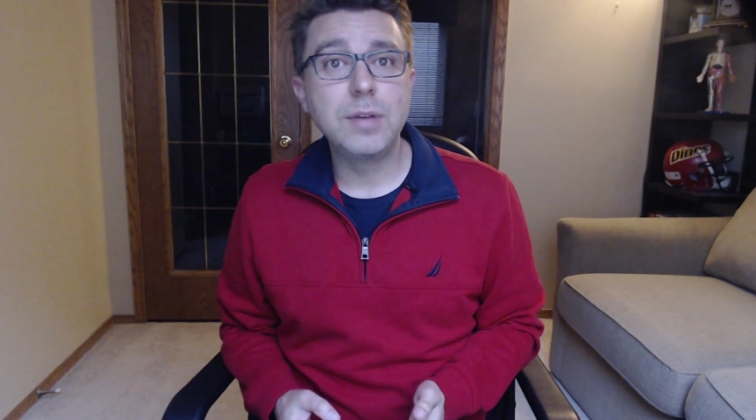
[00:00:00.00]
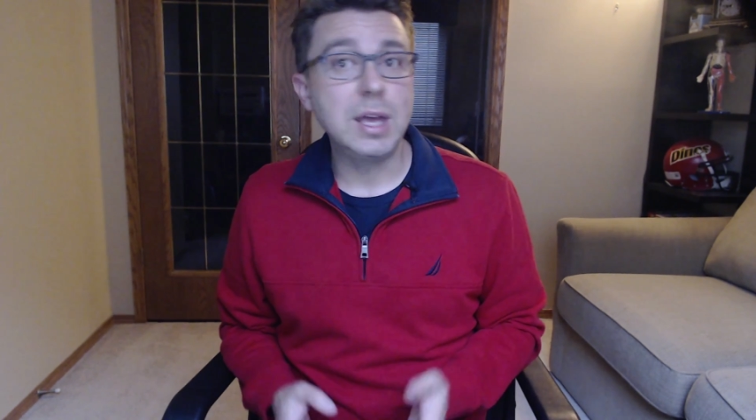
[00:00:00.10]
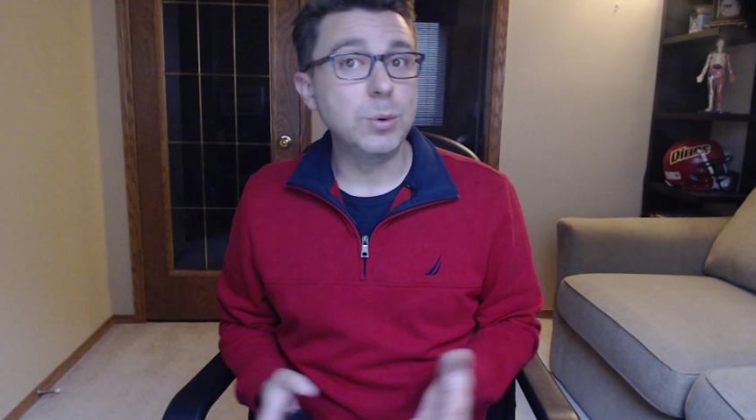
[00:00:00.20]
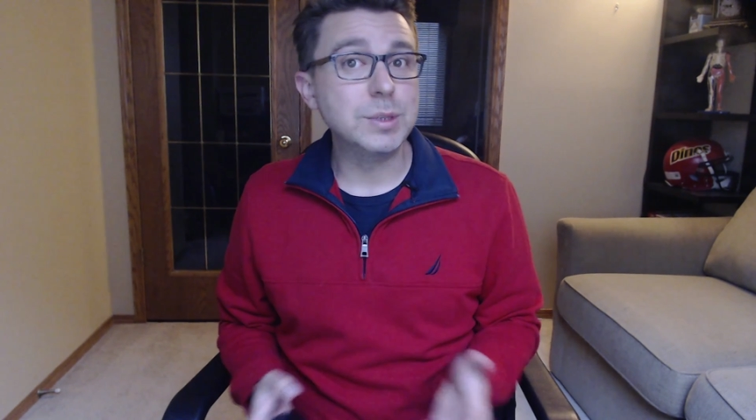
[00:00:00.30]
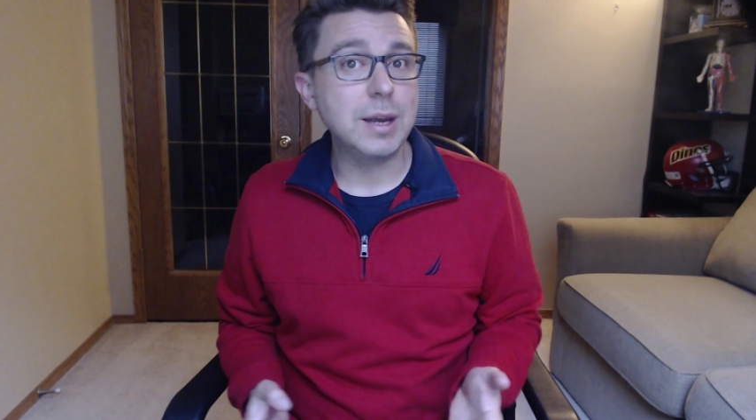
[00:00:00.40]

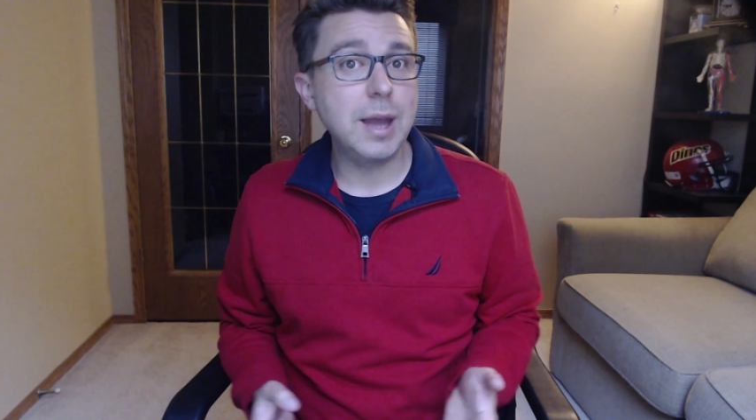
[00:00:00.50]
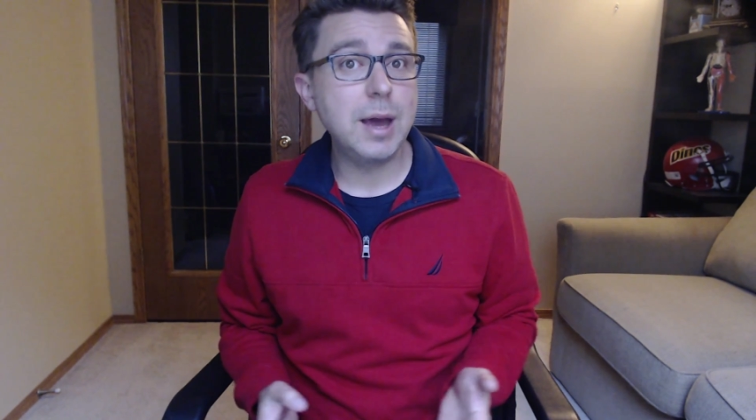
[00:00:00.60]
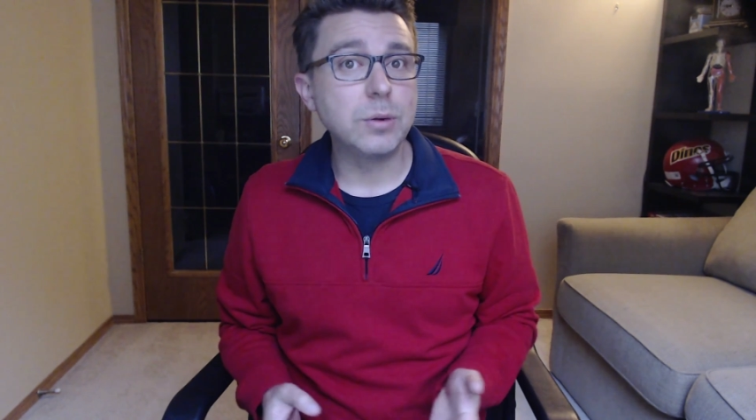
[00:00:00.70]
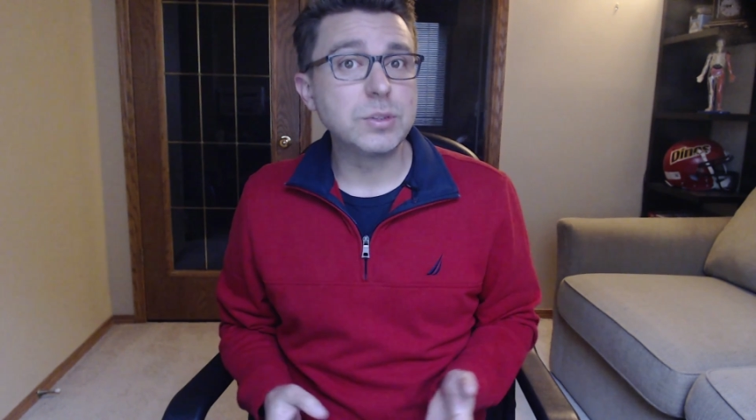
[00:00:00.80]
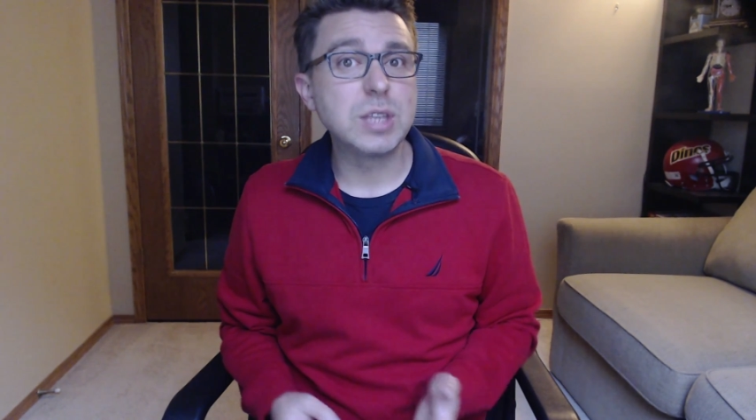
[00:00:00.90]
it was
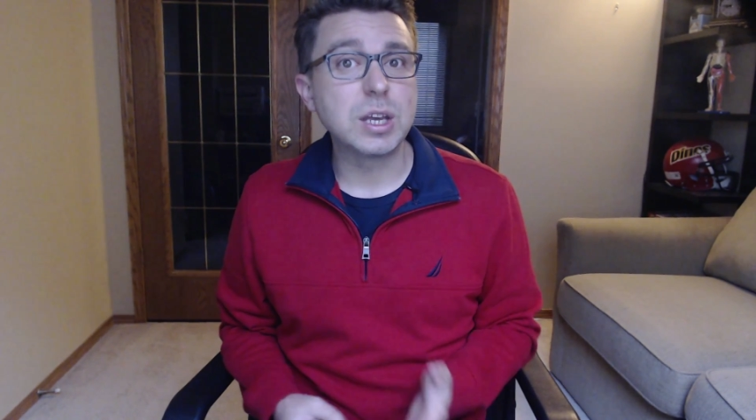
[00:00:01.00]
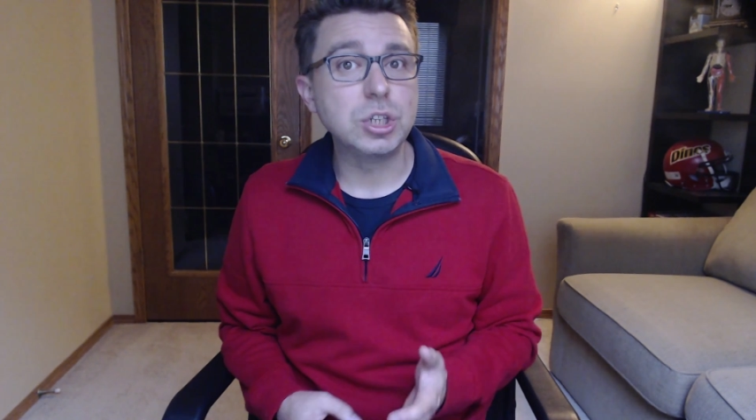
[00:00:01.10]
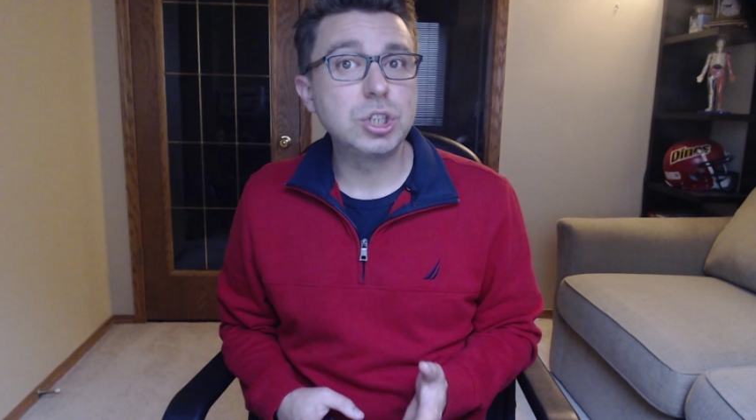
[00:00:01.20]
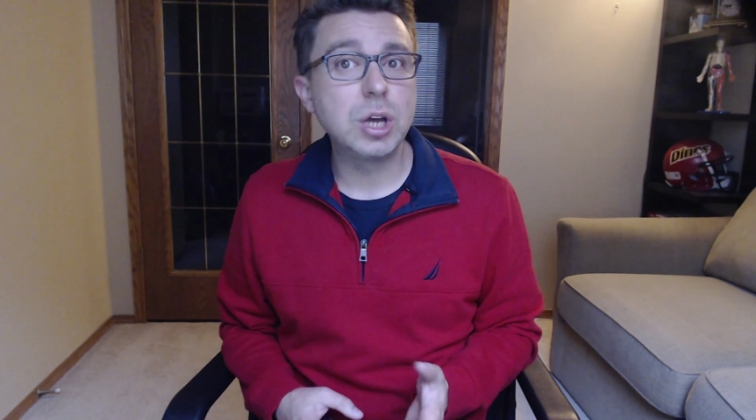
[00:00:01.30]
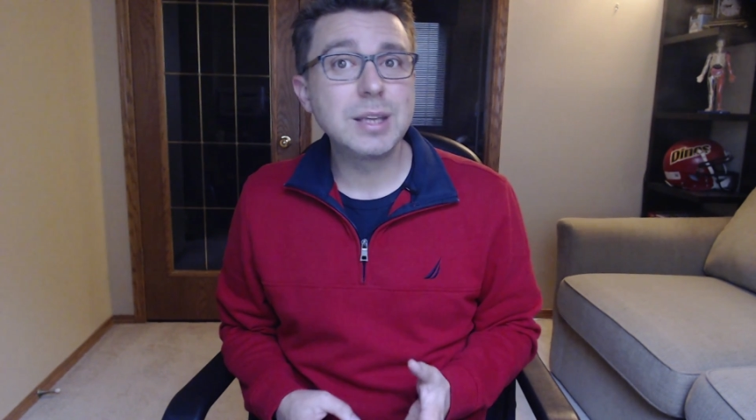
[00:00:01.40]
announced that
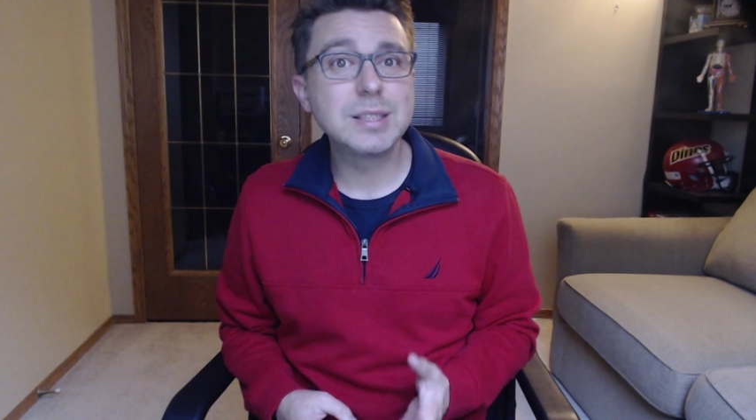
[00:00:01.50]
Tkachuk had